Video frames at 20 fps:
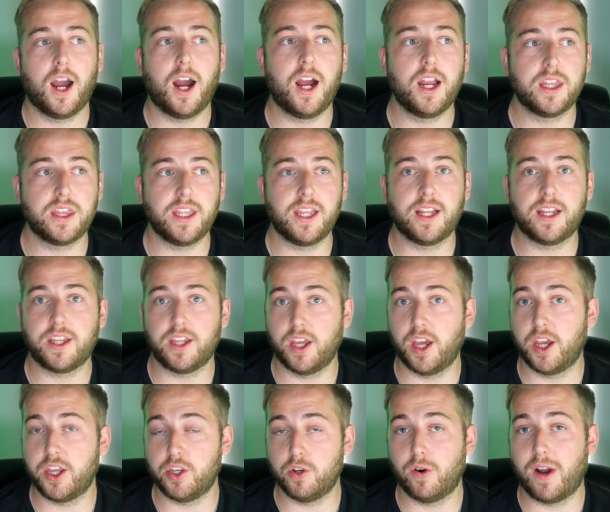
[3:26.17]
I think
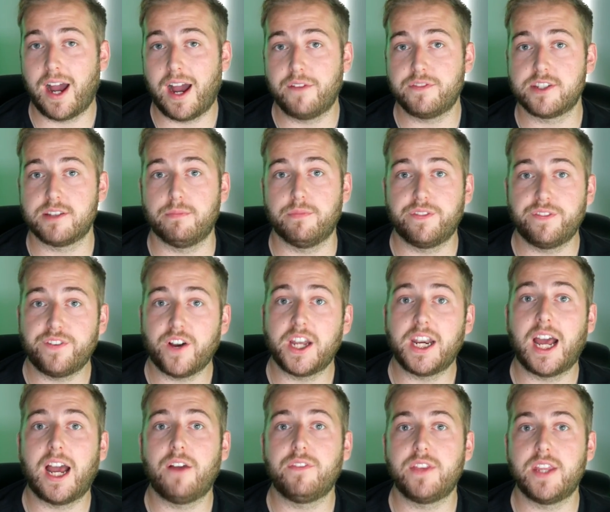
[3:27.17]
you'll have some
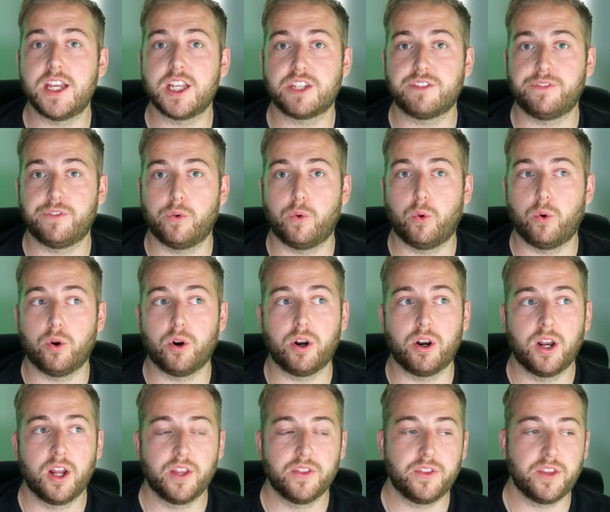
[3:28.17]
fun out of this
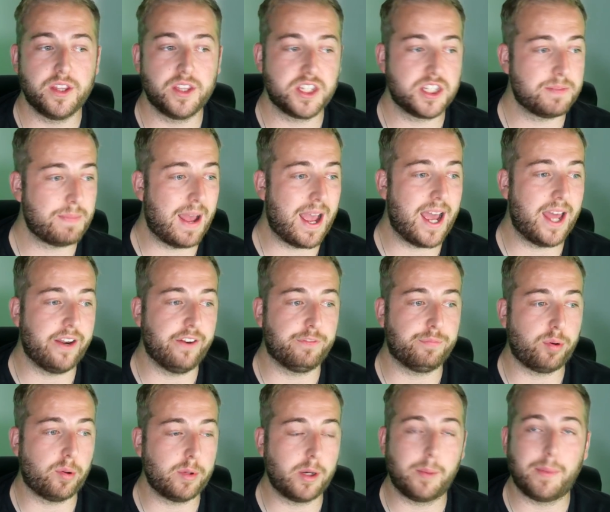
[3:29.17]
for the span
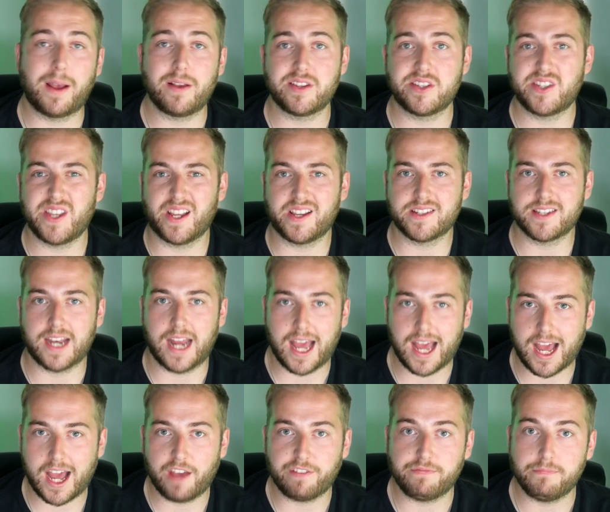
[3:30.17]
of probably about
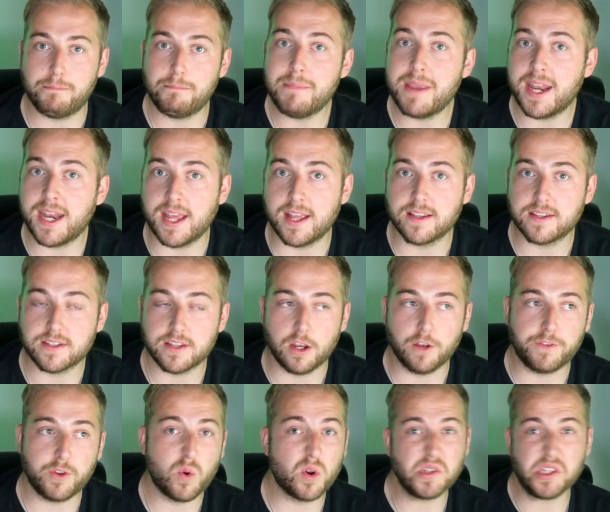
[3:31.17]
6.5 minutes. So
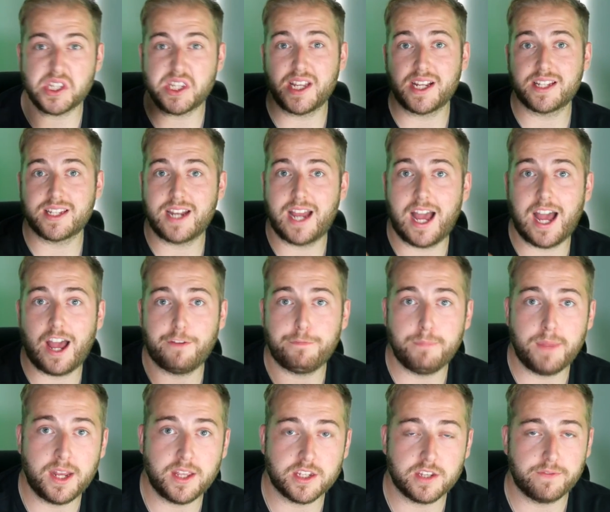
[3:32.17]
if you want 6.5
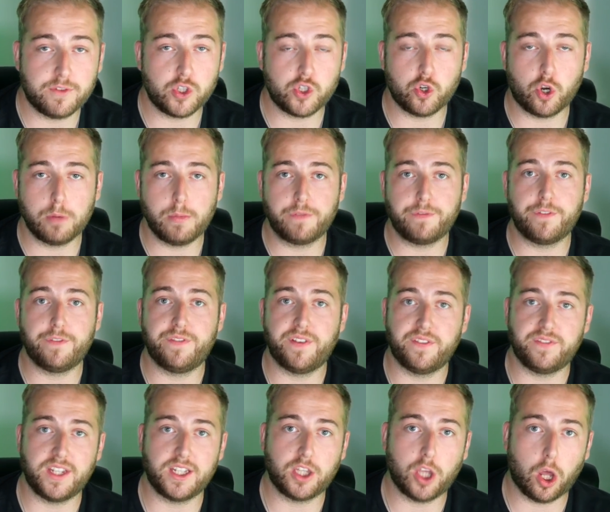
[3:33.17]
minutes of enjoyment for
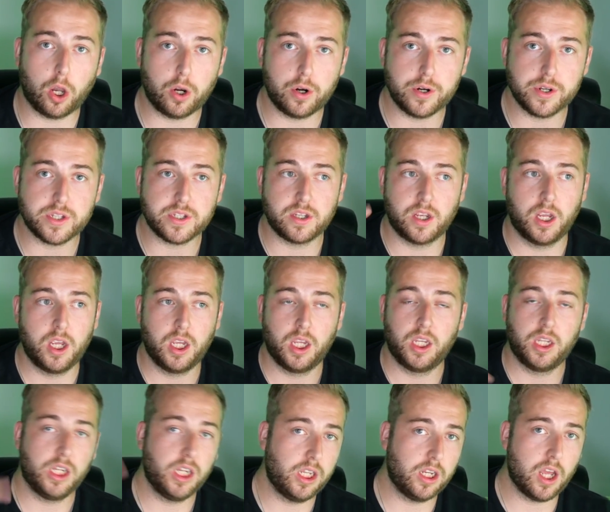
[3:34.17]
$50,
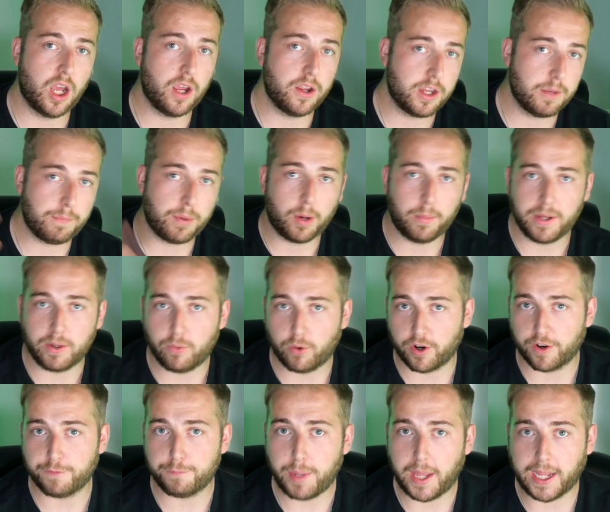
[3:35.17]
you know, you're probably
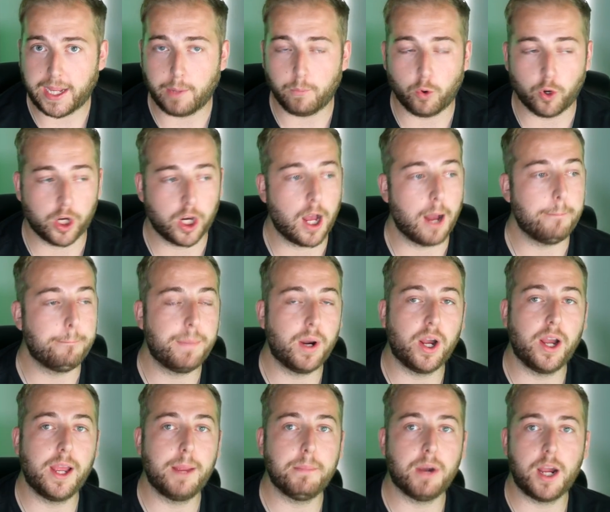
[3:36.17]
worth picking one up.
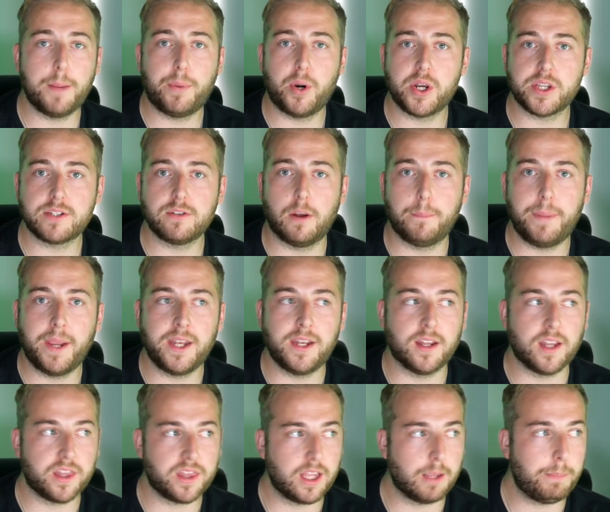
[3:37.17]
But in my personal
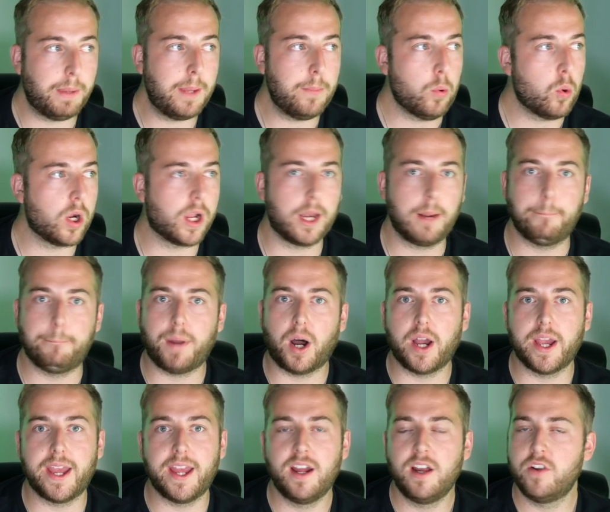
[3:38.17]
opinion, I think people are going to
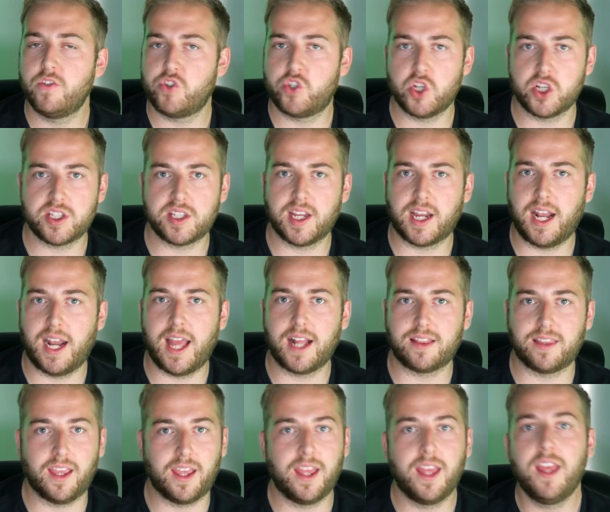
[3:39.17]
buy it just to
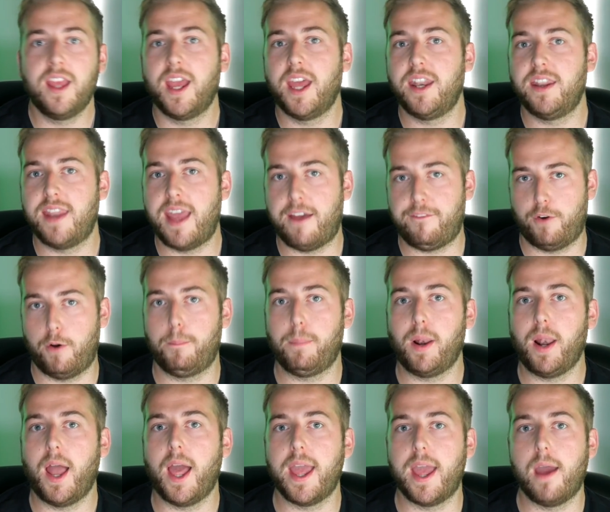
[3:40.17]
collect it and never
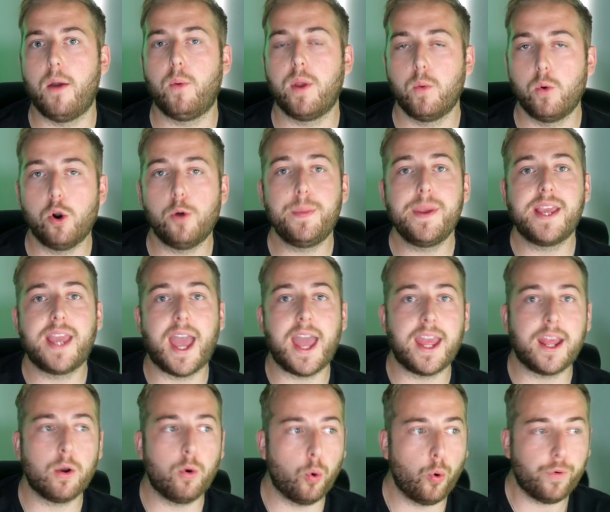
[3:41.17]
play it. We will be
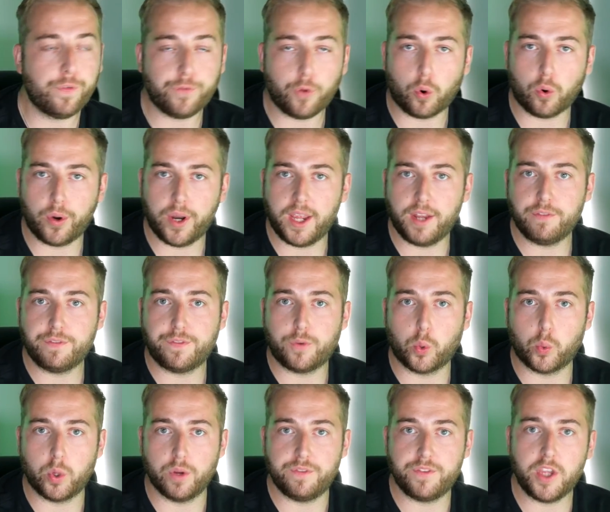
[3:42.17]
getting all 4 in
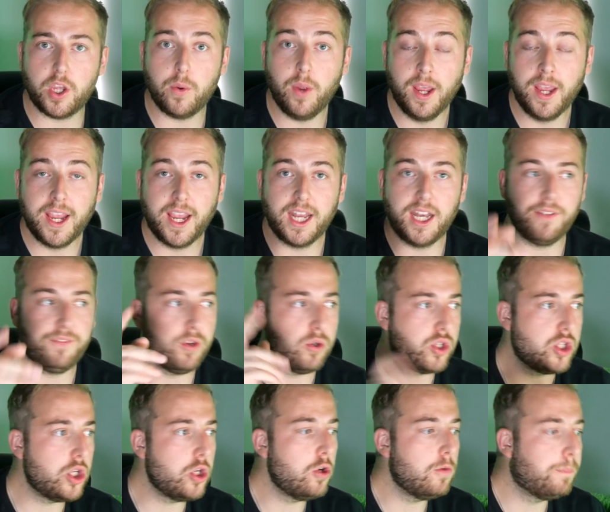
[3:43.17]
for review, and if you
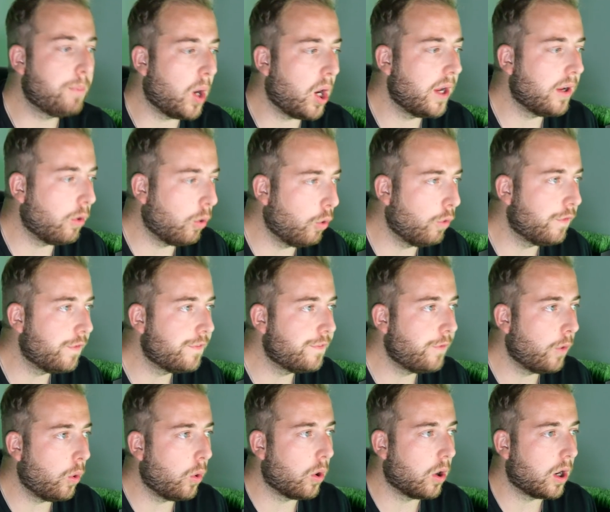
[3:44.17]
do buy all
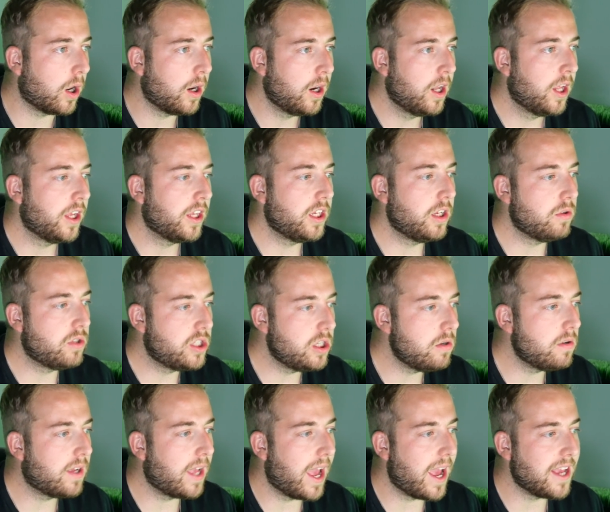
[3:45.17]
4, you
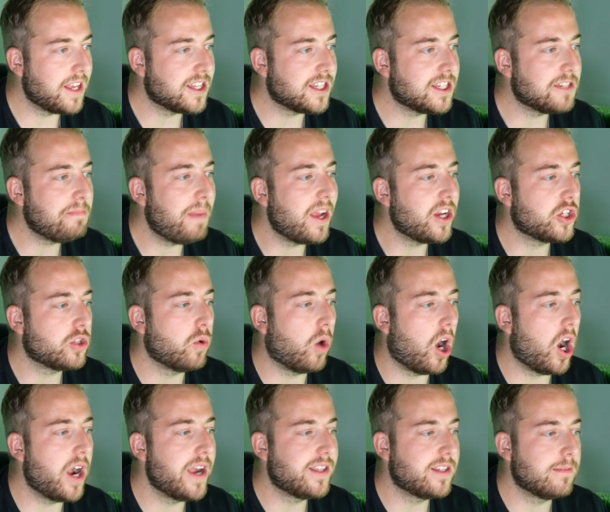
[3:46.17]
do get a
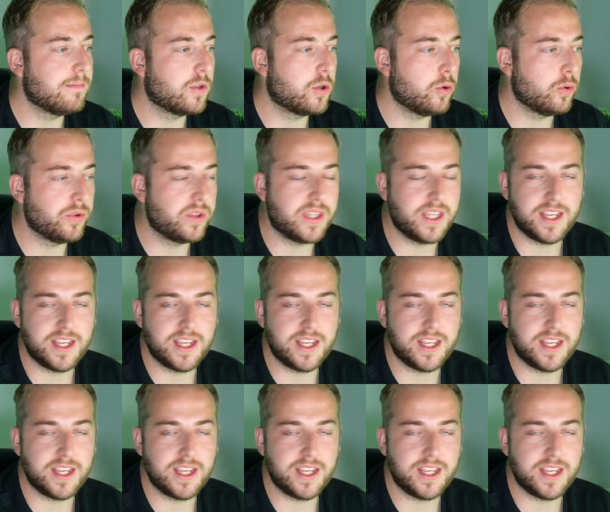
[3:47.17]
special item called